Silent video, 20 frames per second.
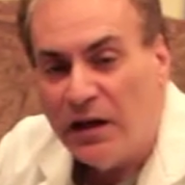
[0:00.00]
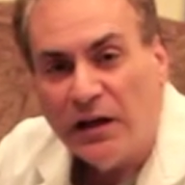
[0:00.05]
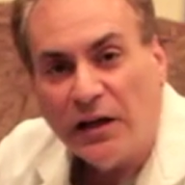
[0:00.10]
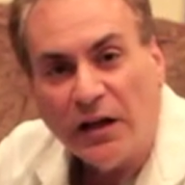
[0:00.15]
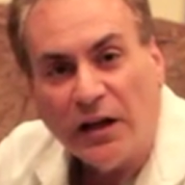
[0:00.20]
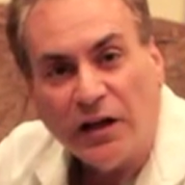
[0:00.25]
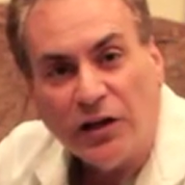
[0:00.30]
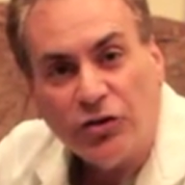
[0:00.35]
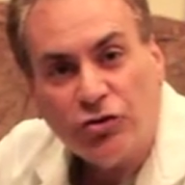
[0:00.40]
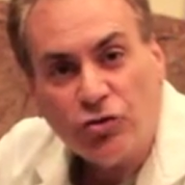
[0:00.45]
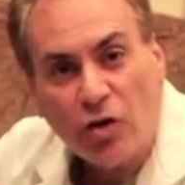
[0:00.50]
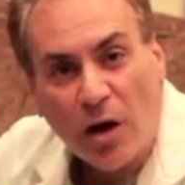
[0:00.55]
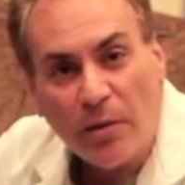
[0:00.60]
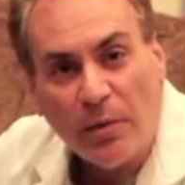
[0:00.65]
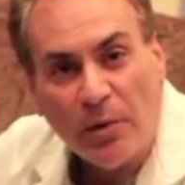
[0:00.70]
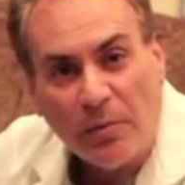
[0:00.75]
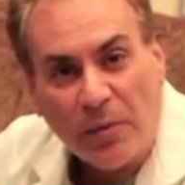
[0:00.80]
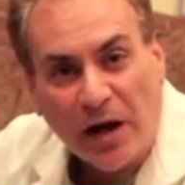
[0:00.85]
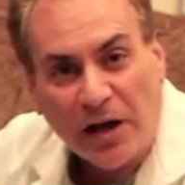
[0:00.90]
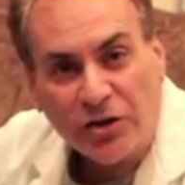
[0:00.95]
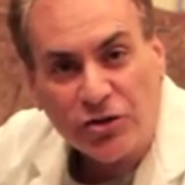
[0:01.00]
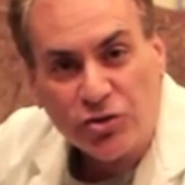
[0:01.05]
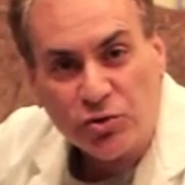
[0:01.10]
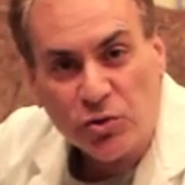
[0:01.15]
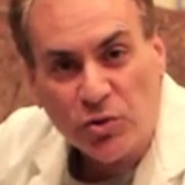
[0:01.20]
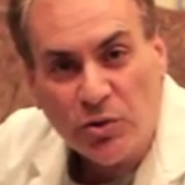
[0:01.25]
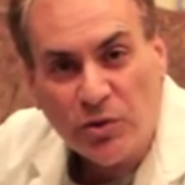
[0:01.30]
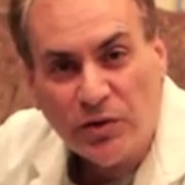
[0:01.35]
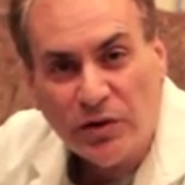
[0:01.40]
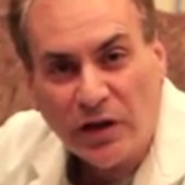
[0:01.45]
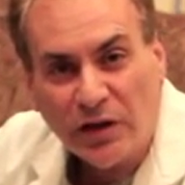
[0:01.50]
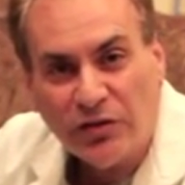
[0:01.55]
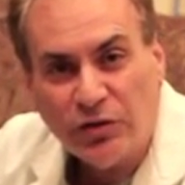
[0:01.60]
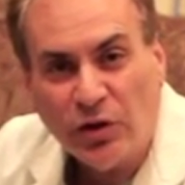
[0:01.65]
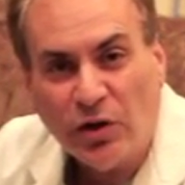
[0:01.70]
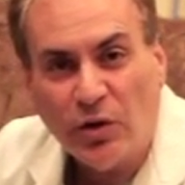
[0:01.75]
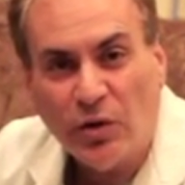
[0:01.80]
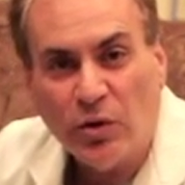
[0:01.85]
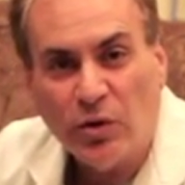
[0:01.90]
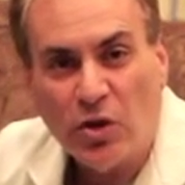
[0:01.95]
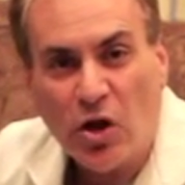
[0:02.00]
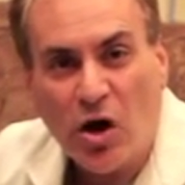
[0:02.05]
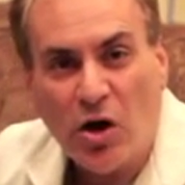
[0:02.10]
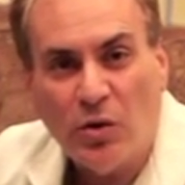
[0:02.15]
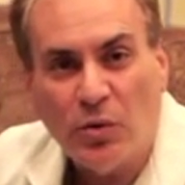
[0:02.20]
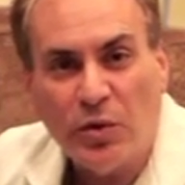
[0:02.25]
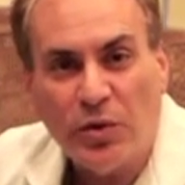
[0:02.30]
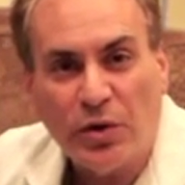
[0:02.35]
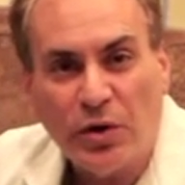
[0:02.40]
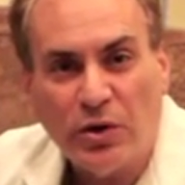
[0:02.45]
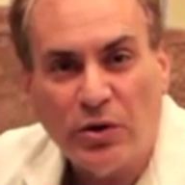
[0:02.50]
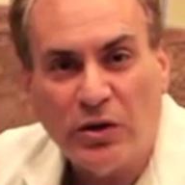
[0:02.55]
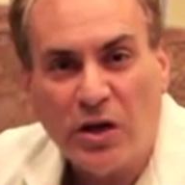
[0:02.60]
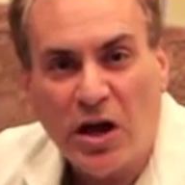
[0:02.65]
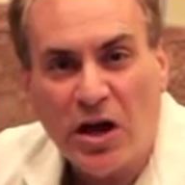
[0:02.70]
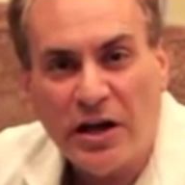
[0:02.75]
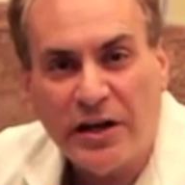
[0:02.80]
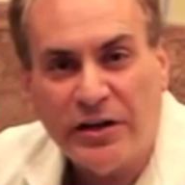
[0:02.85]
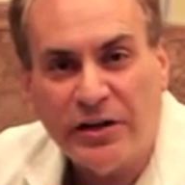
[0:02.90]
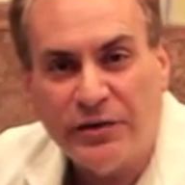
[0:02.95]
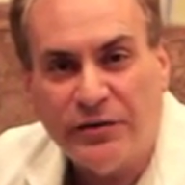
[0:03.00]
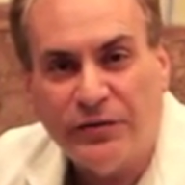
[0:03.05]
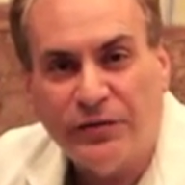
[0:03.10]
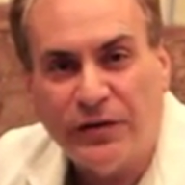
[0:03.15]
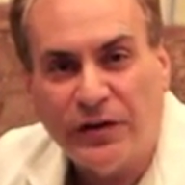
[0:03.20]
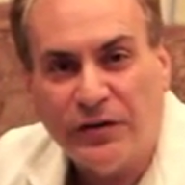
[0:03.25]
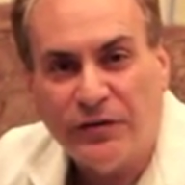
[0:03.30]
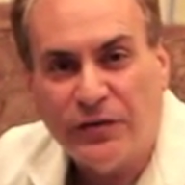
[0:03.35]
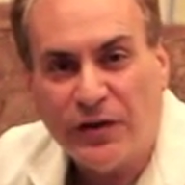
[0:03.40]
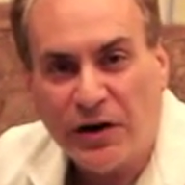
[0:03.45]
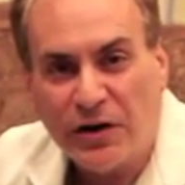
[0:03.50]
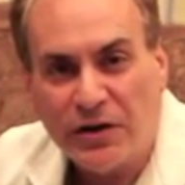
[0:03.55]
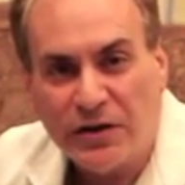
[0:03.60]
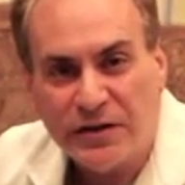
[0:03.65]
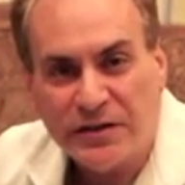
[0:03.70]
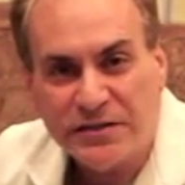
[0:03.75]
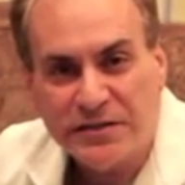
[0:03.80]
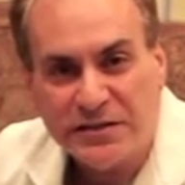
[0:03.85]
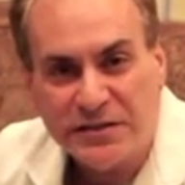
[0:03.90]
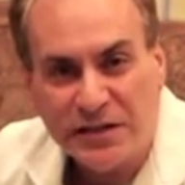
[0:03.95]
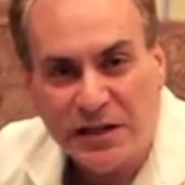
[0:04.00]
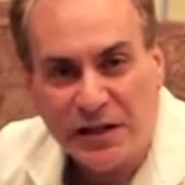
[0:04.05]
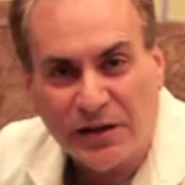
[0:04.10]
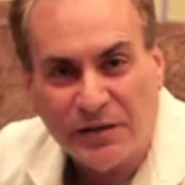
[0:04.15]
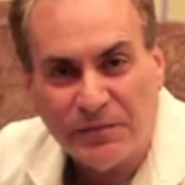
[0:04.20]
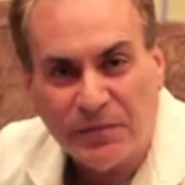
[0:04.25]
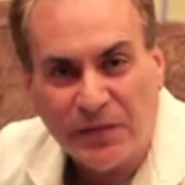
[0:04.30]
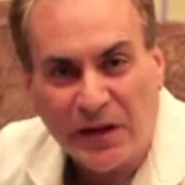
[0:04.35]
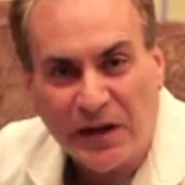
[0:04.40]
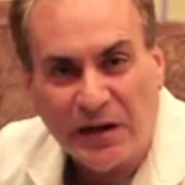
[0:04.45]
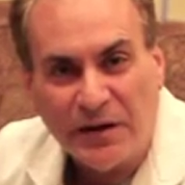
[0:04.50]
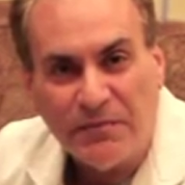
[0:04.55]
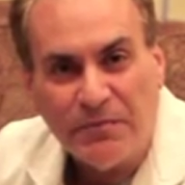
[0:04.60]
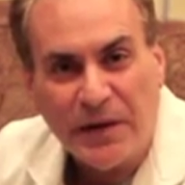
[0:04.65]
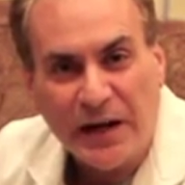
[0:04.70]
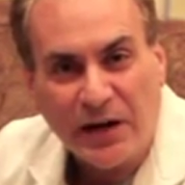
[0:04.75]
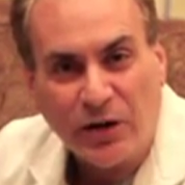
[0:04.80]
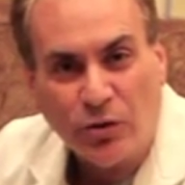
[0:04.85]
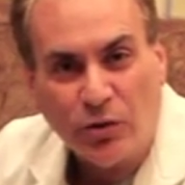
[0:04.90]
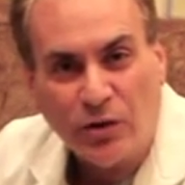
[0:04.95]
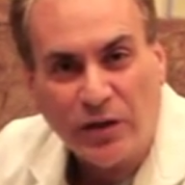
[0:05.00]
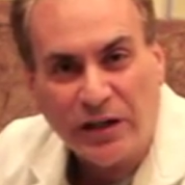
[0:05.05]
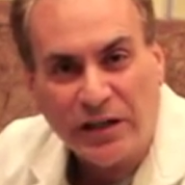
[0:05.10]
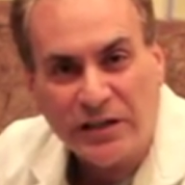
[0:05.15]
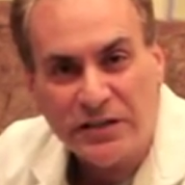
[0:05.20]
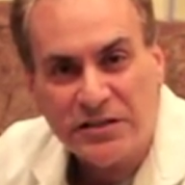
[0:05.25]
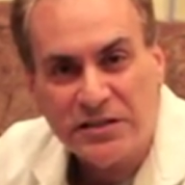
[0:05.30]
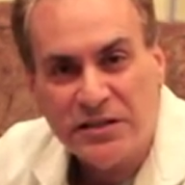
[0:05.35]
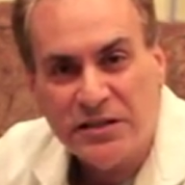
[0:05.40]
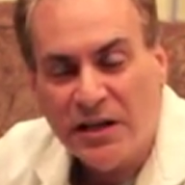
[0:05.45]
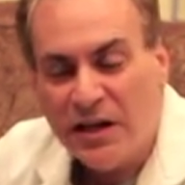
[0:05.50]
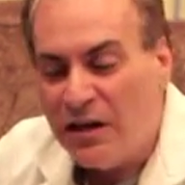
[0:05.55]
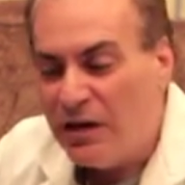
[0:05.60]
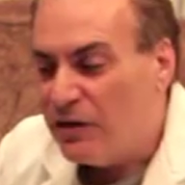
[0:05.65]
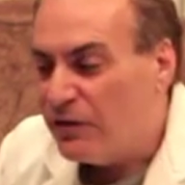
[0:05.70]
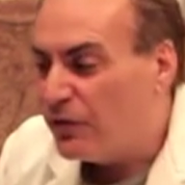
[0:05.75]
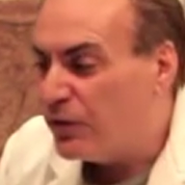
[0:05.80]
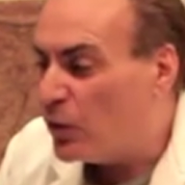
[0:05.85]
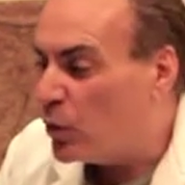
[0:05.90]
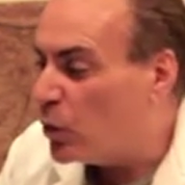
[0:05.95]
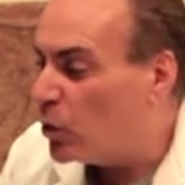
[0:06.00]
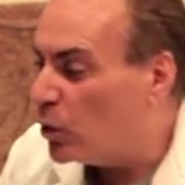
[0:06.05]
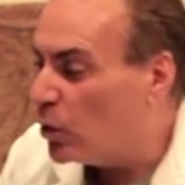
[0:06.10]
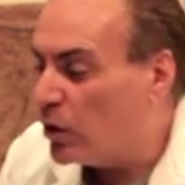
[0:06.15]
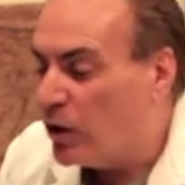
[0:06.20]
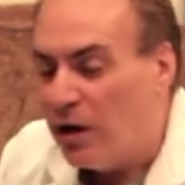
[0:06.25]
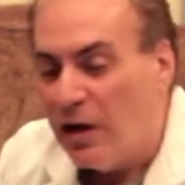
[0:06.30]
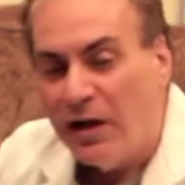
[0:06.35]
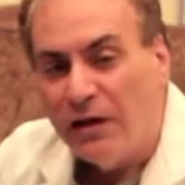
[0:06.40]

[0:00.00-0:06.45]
uh, trauma module to go along with our line of uh, various uh, uh medical kits for,